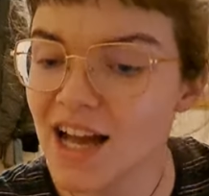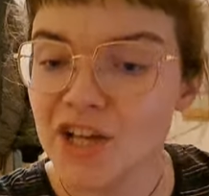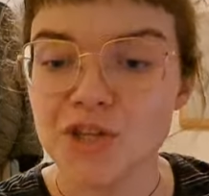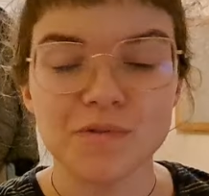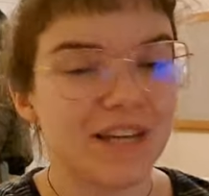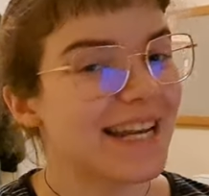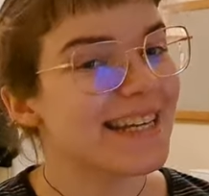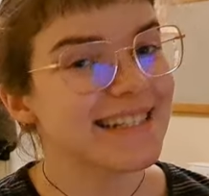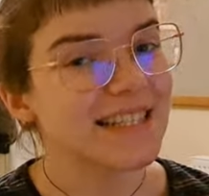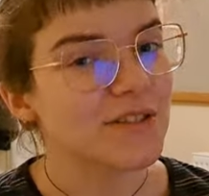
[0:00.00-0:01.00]

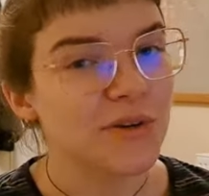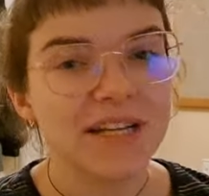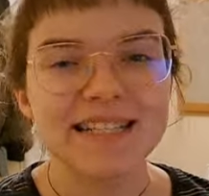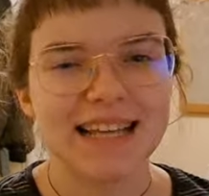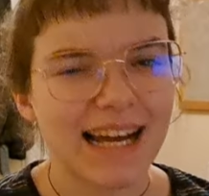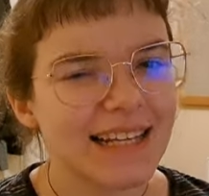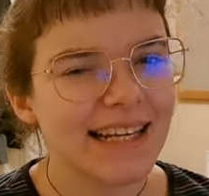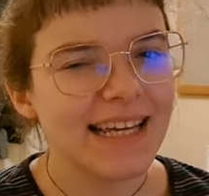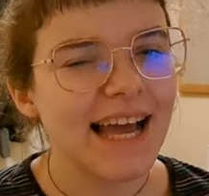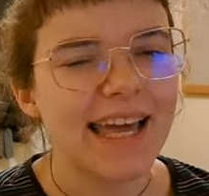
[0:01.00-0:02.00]
Eugenics is not
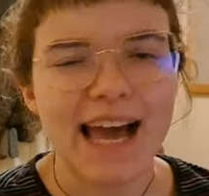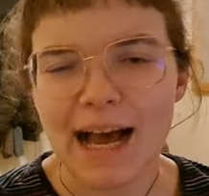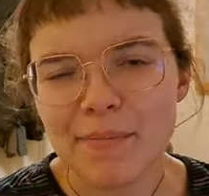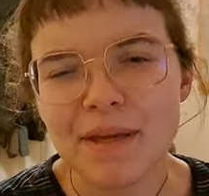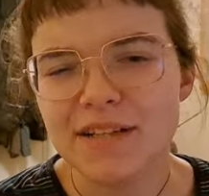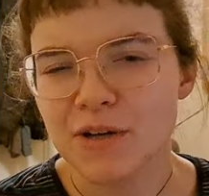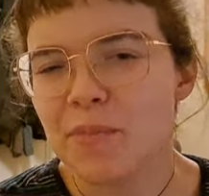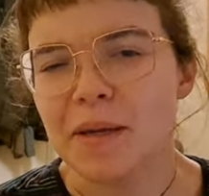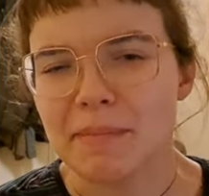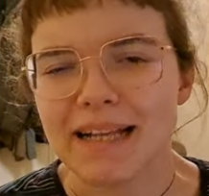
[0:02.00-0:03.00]
exactly a happy
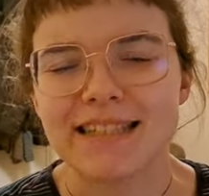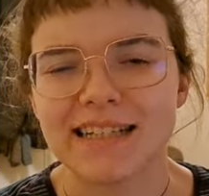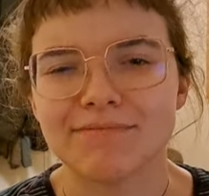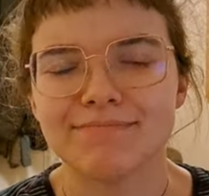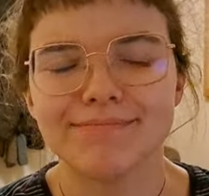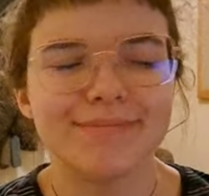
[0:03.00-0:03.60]
topic matter.